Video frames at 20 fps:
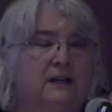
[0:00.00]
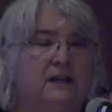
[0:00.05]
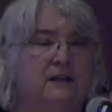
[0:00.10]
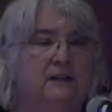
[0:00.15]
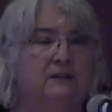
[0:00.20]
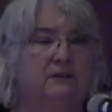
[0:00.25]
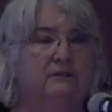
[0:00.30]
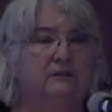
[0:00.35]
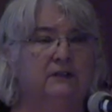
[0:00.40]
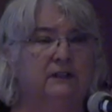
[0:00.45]

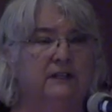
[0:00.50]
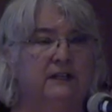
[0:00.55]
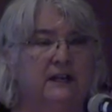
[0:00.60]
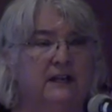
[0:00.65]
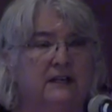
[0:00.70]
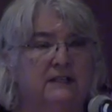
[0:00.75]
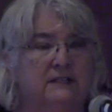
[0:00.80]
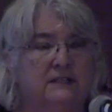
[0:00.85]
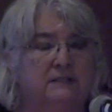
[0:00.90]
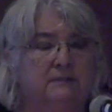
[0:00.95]
there really
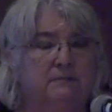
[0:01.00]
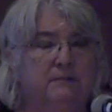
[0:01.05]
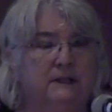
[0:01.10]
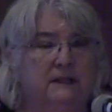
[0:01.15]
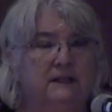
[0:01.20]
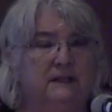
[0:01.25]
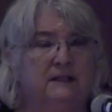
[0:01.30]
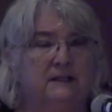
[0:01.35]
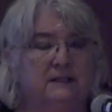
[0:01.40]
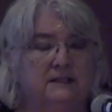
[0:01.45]
has to
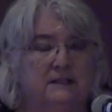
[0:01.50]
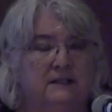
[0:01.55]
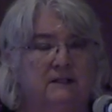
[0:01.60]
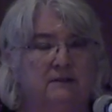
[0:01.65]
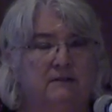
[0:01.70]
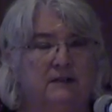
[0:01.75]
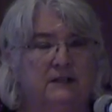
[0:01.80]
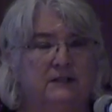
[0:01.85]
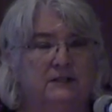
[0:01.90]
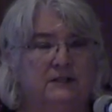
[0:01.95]
be
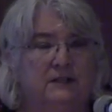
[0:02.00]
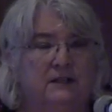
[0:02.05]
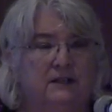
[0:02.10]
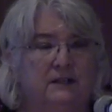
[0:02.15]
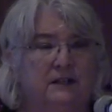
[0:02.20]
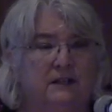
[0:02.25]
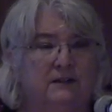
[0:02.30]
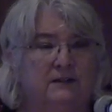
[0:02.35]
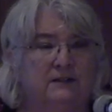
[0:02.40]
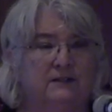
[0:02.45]
consideration on
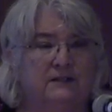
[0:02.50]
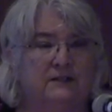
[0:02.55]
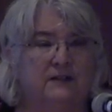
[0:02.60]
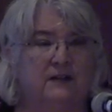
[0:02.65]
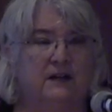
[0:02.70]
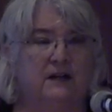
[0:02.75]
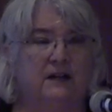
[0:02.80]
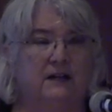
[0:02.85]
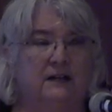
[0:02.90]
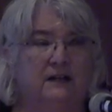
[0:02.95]
the other
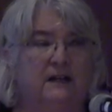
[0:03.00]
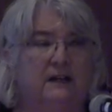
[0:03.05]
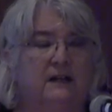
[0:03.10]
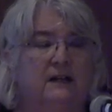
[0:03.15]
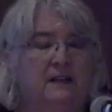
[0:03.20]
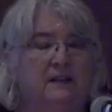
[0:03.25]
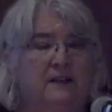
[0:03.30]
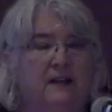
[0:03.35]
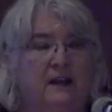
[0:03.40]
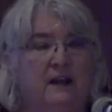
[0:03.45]
side.
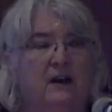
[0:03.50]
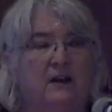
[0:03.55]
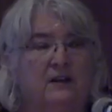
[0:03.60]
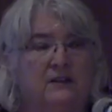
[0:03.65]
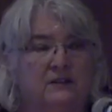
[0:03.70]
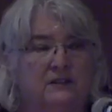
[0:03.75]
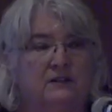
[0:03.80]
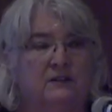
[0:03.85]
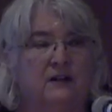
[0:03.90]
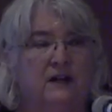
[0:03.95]
They
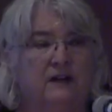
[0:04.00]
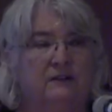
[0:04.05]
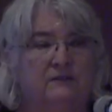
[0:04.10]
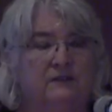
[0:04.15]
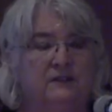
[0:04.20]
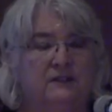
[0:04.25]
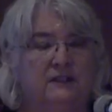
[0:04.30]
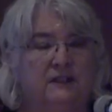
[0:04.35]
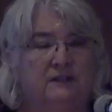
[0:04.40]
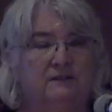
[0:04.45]
also have
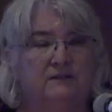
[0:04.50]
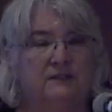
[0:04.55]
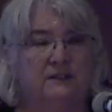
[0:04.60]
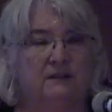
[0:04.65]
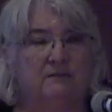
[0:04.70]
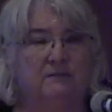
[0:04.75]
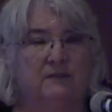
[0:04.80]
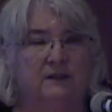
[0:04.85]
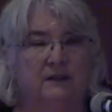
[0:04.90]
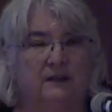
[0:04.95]
to give
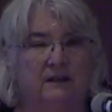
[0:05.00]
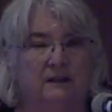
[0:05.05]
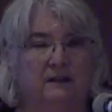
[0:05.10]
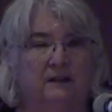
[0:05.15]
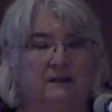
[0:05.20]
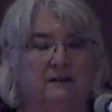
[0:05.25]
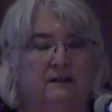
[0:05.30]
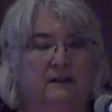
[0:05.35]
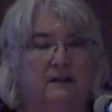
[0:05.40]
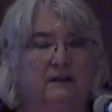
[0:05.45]
something.
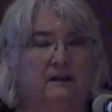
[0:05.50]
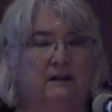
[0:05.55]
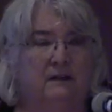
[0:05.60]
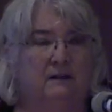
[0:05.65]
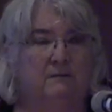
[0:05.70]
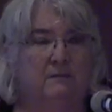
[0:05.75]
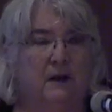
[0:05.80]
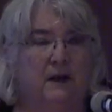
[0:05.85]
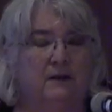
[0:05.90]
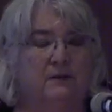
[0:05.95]

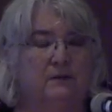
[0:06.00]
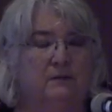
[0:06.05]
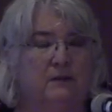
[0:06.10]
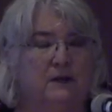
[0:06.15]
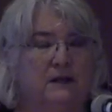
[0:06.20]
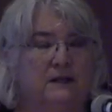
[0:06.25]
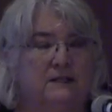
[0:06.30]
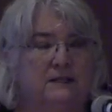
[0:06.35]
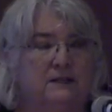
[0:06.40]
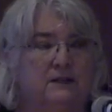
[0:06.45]

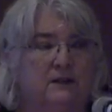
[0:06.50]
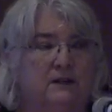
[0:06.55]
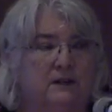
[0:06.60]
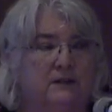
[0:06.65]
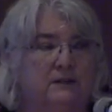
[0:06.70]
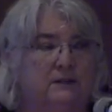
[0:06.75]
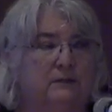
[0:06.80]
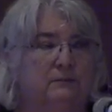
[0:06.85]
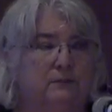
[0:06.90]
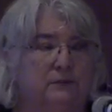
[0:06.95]
Otherwise, they're
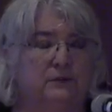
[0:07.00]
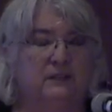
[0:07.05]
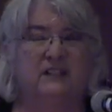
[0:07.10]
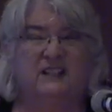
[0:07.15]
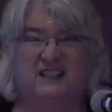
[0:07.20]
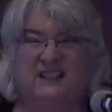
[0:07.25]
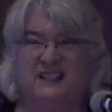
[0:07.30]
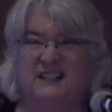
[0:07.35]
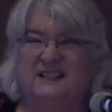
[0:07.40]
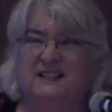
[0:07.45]
under a
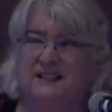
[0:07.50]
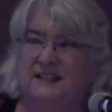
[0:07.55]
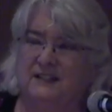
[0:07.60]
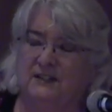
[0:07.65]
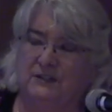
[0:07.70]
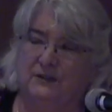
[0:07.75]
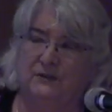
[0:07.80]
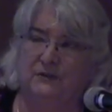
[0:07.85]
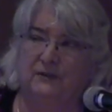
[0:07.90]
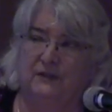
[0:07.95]

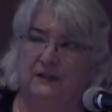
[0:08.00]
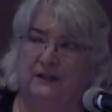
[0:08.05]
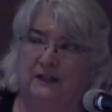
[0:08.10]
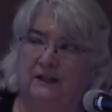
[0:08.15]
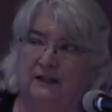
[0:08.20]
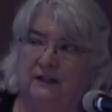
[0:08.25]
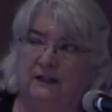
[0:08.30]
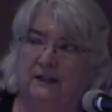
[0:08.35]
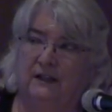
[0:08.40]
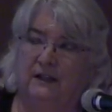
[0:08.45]
pre-existing
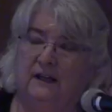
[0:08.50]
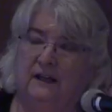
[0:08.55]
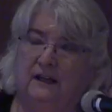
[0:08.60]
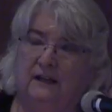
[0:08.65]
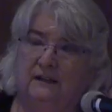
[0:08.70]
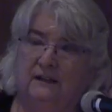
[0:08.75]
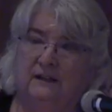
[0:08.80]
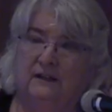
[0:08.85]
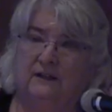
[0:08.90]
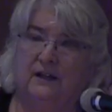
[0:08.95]
duty.
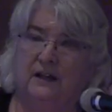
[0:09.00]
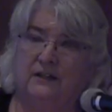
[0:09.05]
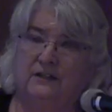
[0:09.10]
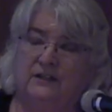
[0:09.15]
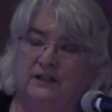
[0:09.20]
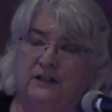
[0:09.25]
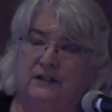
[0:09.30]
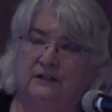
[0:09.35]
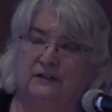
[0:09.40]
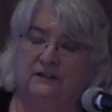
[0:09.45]
And the law
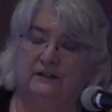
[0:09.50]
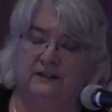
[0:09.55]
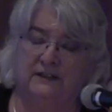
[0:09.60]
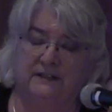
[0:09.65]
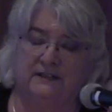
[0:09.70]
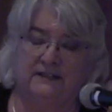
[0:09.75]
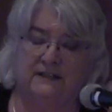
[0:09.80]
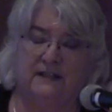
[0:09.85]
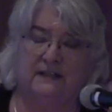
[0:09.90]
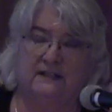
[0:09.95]
generally
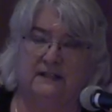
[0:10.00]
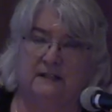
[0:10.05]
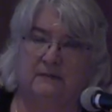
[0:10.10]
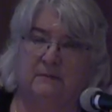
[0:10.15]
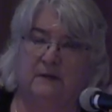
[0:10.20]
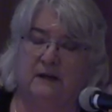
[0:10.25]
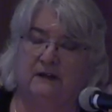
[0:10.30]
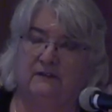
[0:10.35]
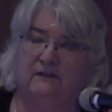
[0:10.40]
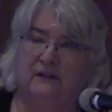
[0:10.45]
says that
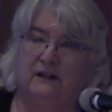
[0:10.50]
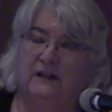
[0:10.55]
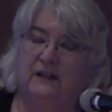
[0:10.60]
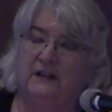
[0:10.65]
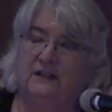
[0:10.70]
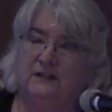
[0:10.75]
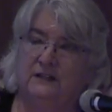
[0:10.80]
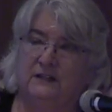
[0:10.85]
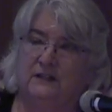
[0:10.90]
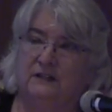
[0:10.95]

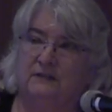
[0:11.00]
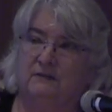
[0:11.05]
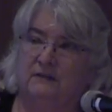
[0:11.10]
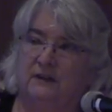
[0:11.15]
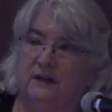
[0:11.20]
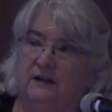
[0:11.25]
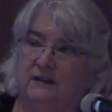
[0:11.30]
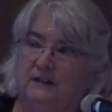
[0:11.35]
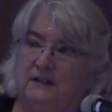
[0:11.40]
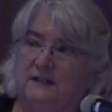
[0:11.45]
modifications
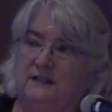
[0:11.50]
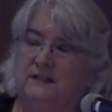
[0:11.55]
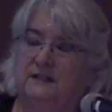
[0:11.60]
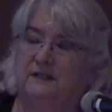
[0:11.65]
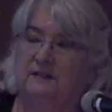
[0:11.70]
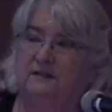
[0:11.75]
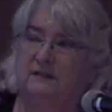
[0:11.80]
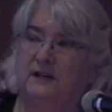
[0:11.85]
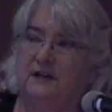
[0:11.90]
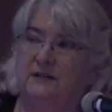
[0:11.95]
without
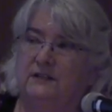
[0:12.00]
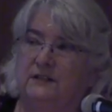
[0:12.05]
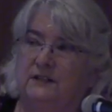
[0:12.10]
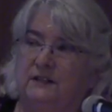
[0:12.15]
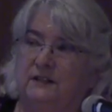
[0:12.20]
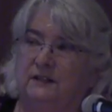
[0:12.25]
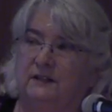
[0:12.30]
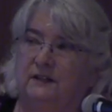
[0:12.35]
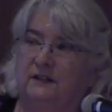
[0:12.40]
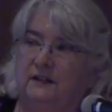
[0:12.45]

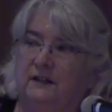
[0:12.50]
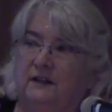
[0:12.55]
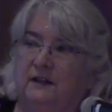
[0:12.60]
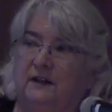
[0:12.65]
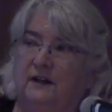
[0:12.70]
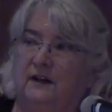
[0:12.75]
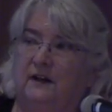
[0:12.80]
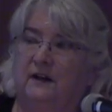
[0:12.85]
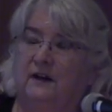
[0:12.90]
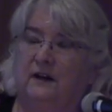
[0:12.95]
consideration
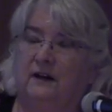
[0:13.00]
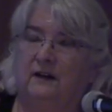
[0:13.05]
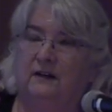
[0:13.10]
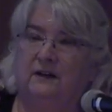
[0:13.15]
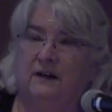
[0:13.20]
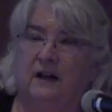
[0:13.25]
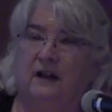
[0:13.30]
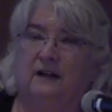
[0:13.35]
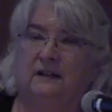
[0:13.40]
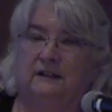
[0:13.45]
are
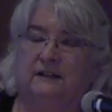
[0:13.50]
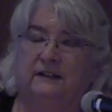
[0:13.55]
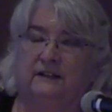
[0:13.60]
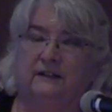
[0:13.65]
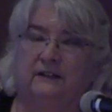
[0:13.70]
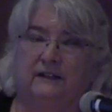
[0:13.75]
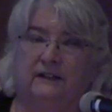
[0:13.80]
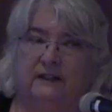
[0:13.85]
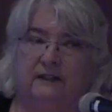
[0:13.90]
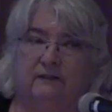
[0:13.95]
not
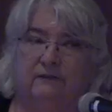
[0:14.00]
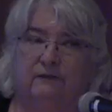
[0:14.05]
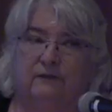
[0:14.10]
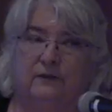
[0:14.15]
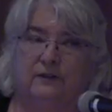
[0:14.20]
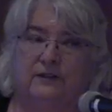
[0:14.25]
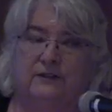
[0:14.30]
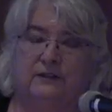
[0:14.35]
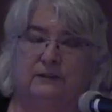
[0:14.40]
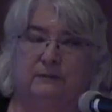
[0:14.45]
legally
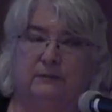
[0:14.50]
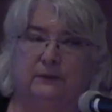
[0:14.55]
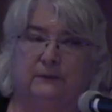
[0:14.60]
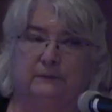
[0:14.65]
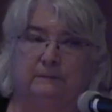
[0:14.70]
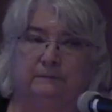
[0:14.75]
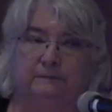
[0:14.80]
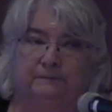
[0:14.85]
enforceable.